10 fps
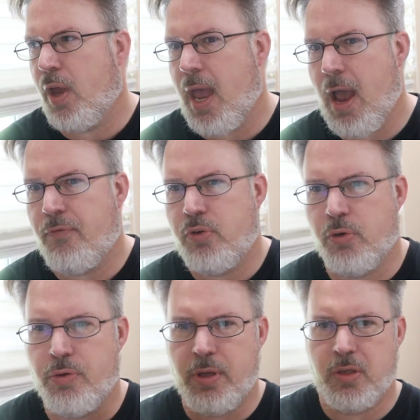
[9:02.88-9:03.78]

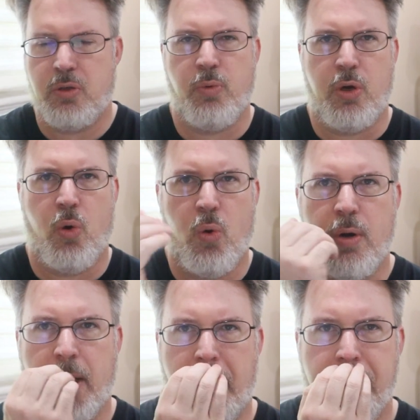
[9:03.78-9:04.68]
after this
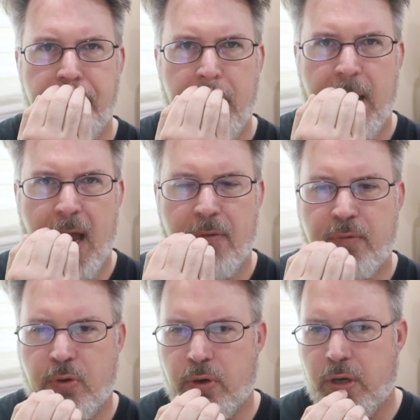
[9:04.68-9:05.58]
recording,
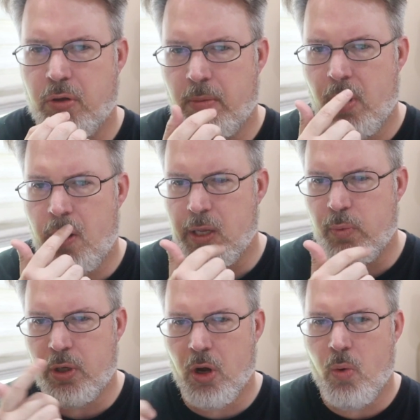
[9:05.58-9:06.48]
after Kill 'Em All, he
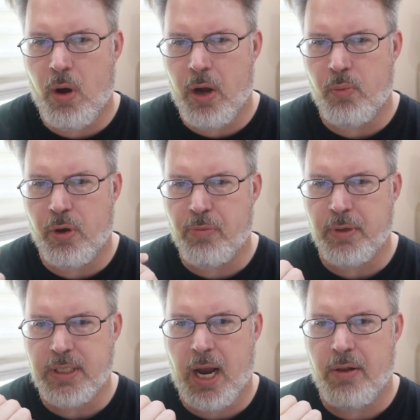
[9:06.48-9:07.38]
would go on with
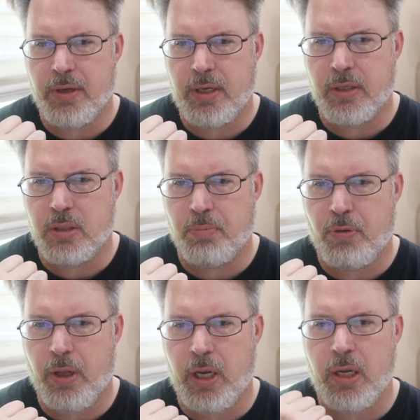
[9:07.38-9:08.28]
Metallica to
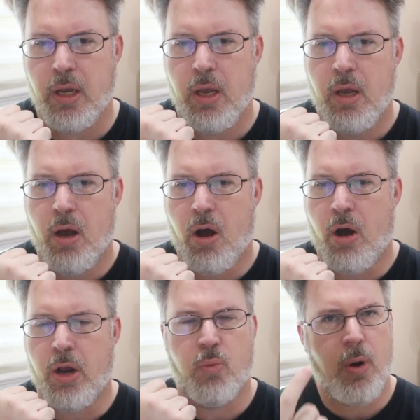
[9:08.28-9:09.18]
play
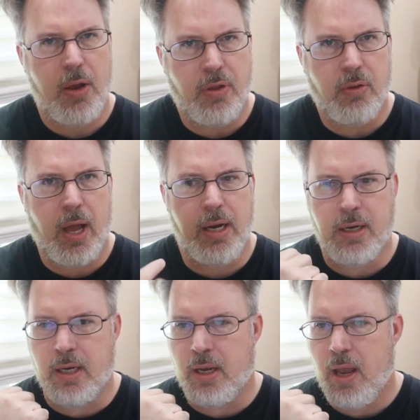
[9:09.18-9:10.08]
on Ride the
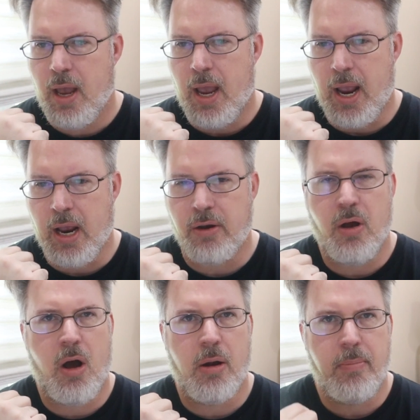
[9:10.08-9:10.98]
Lightning and
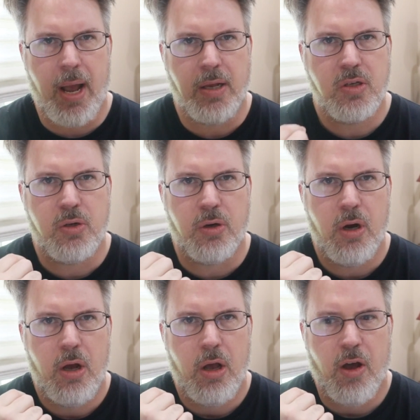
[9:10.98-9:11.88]
on Master
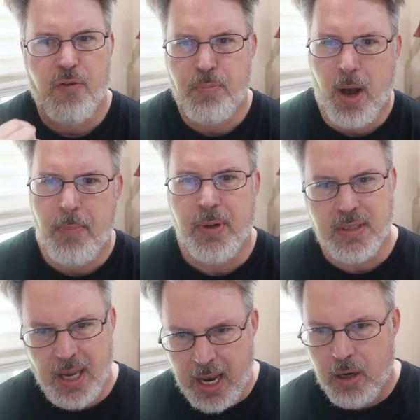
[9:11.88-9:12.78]
of
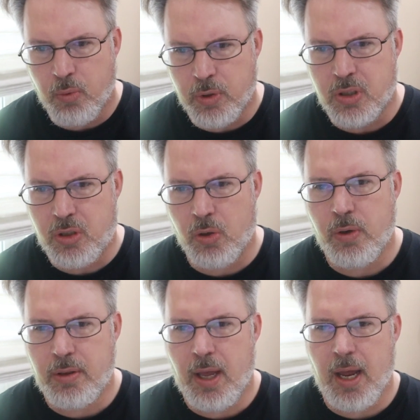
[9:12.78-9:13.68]
Puppets. And it was
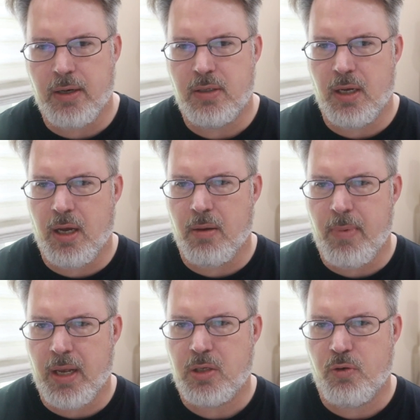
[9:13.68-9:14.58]
during that
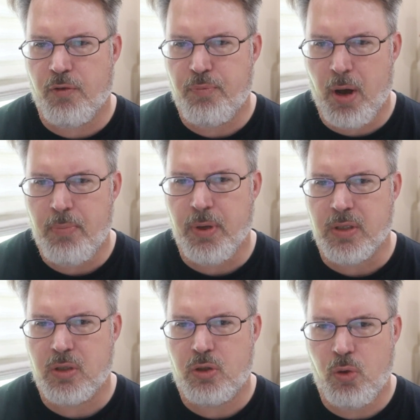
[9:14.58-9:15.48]
Master of
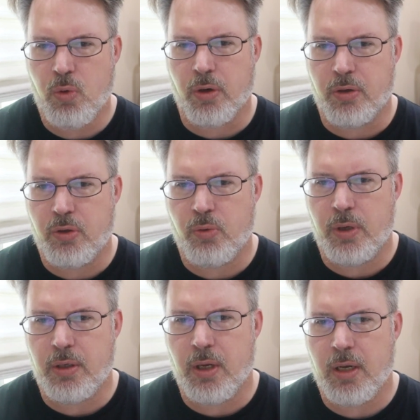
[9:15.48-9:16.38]
Puppets tour
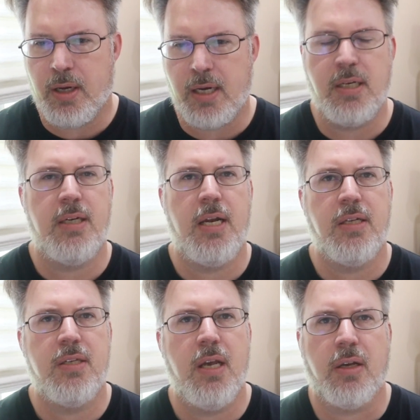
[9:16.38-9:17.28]
during
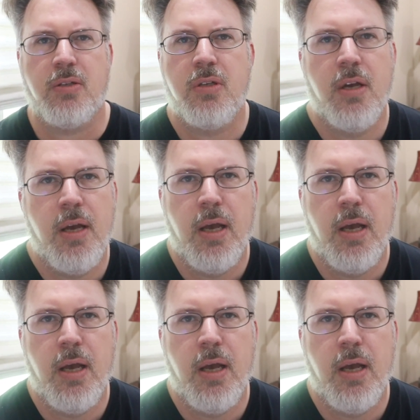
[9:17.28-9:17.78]
1986